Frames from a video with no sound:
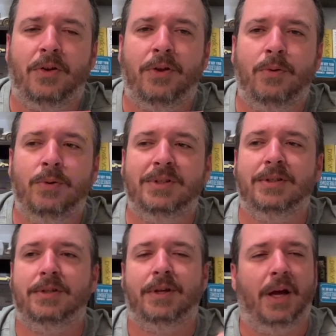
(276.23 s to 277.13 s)
although
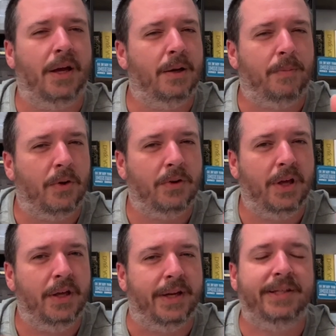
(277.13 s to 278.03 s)
it's kind of
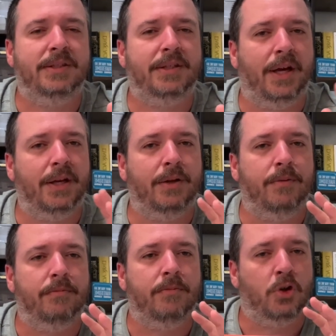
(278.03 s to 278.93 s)
bulky, it is kind of